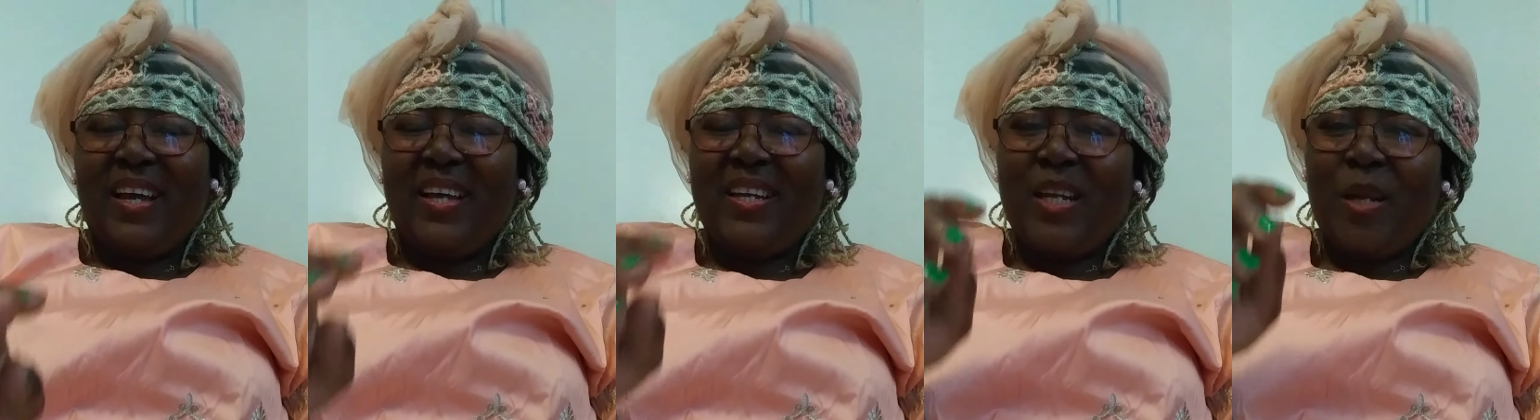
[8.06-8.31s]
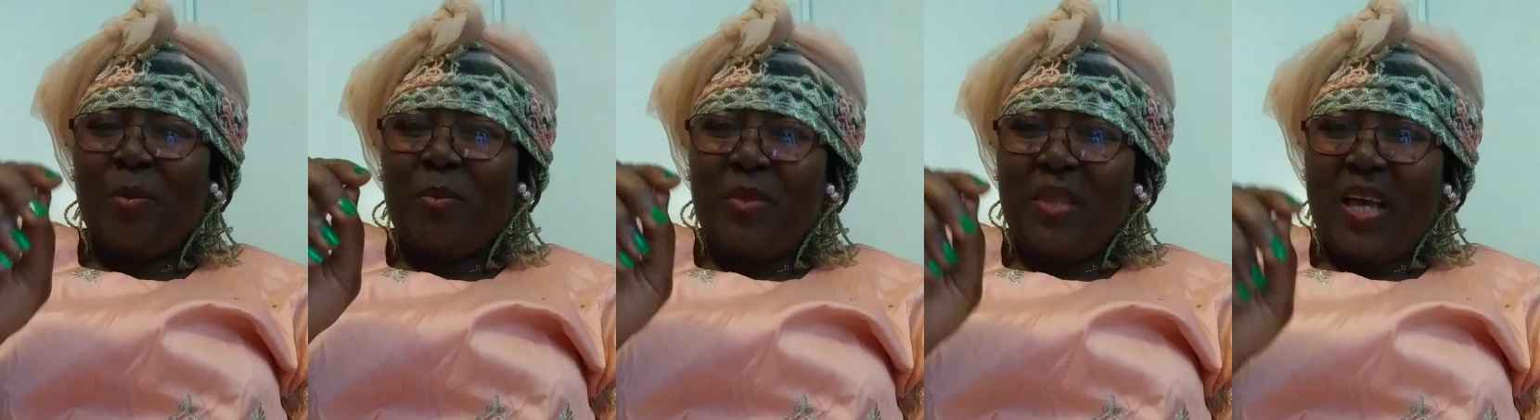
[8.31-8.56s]

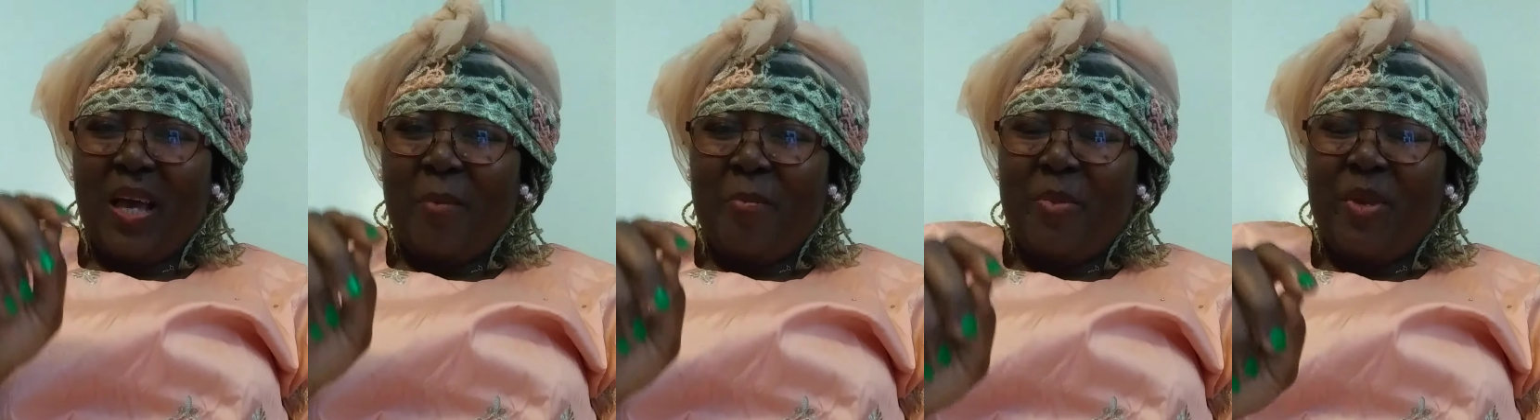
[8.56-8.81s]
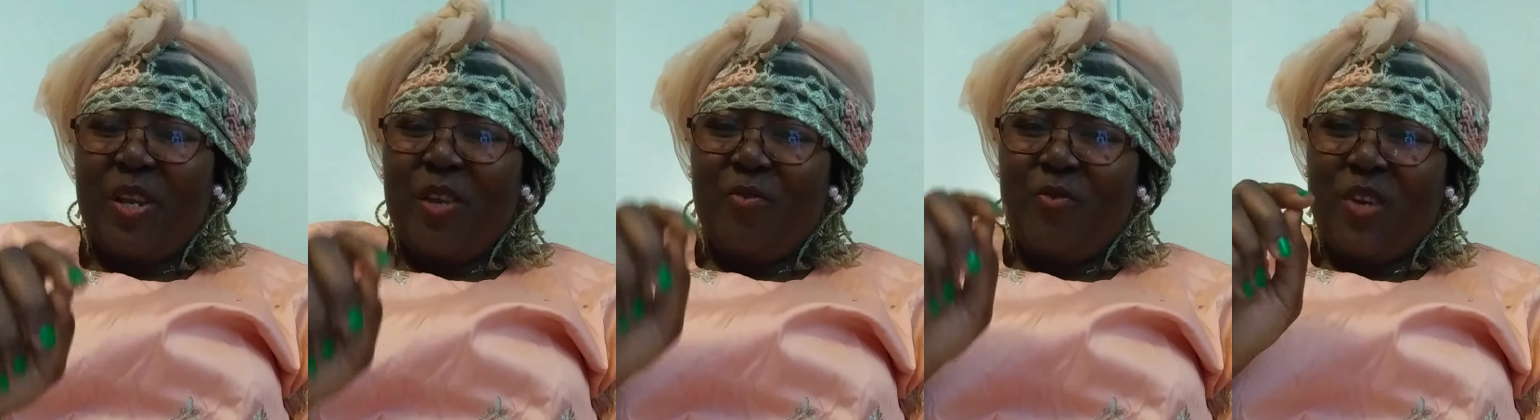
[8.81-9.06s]
and I'm, i
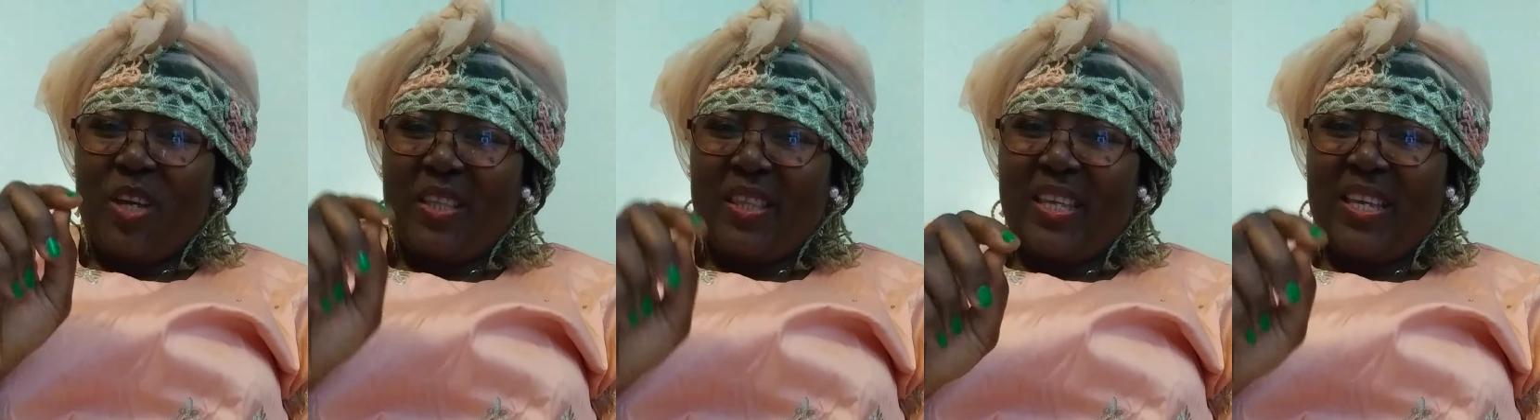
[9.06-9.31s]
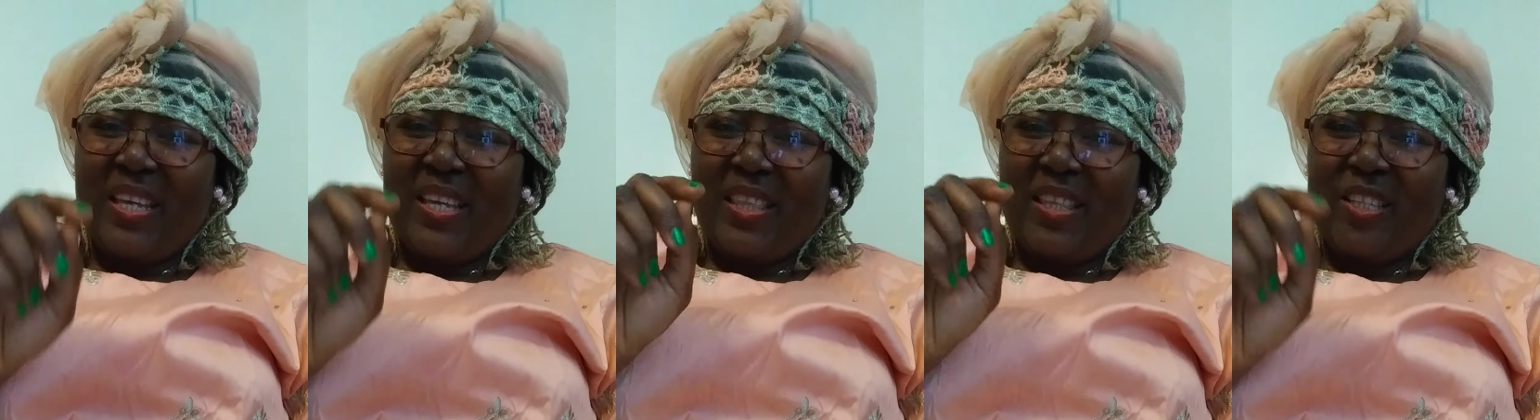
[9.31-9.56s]
believe you are
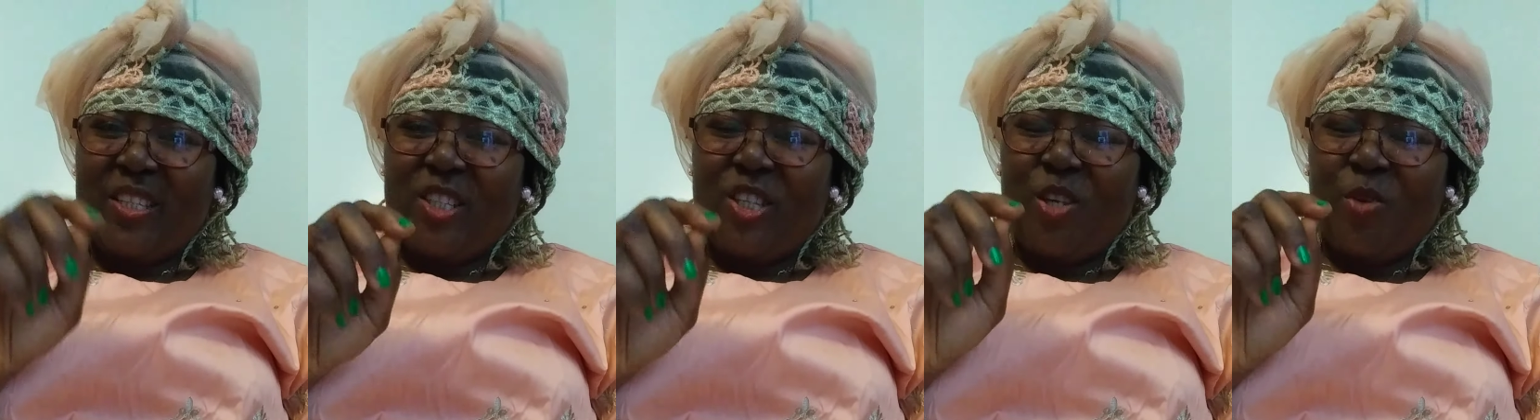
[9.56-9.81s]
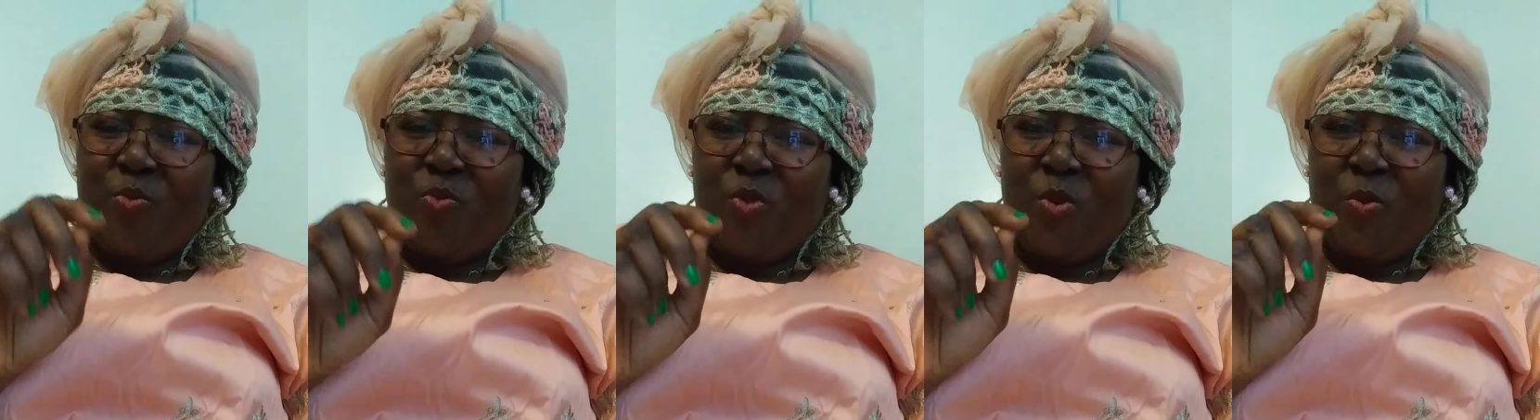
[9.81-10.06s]
thinking the
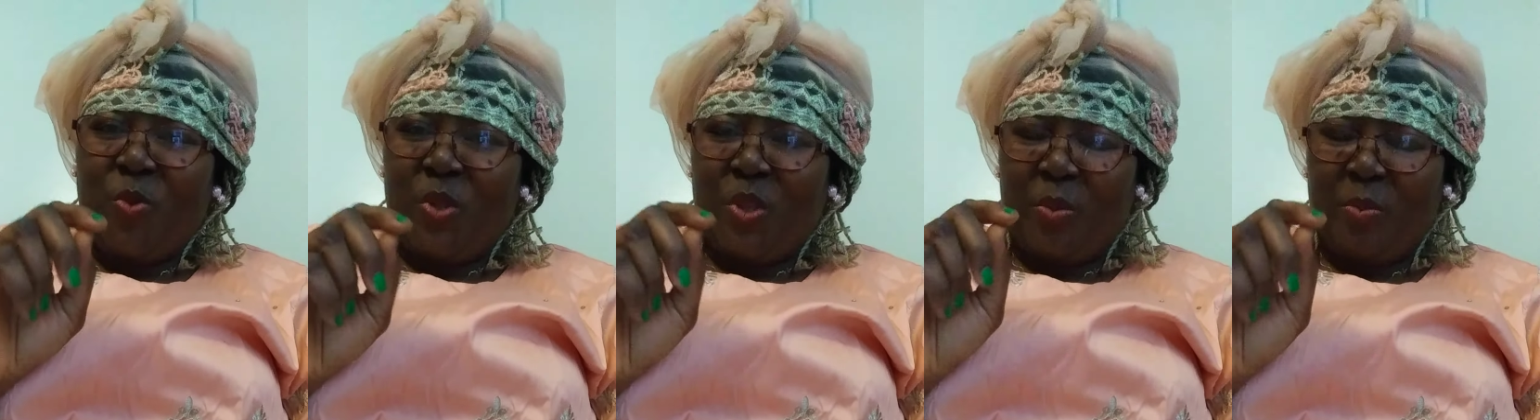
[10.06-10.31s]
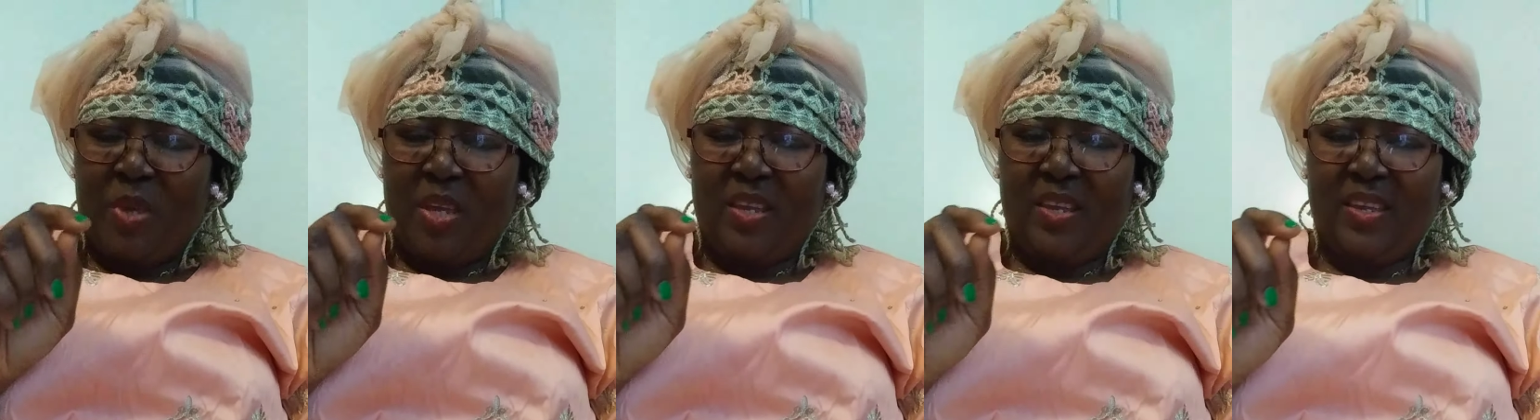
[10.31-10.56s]
same way
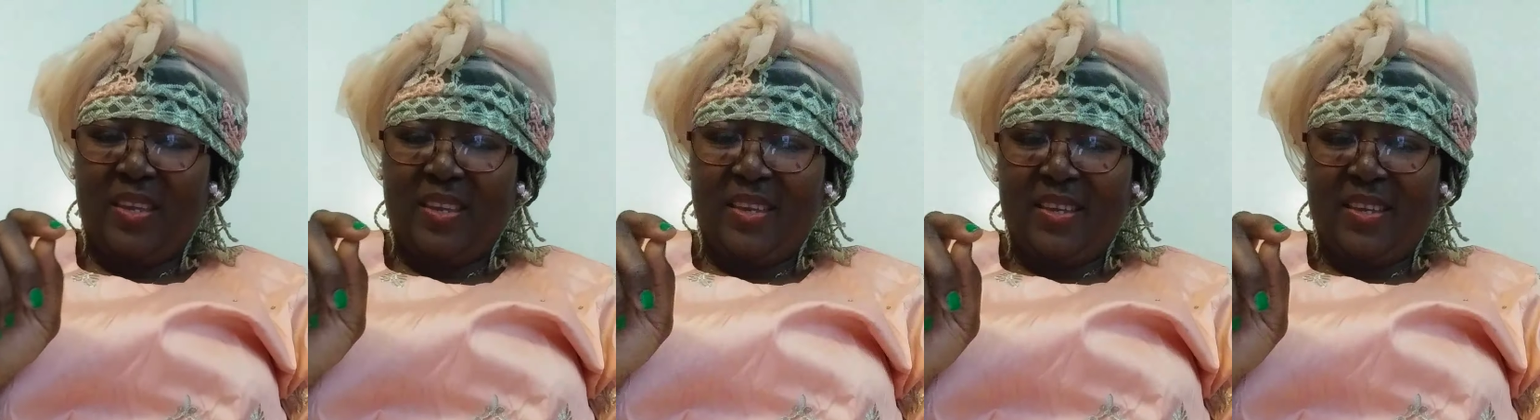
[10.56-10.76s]
with me.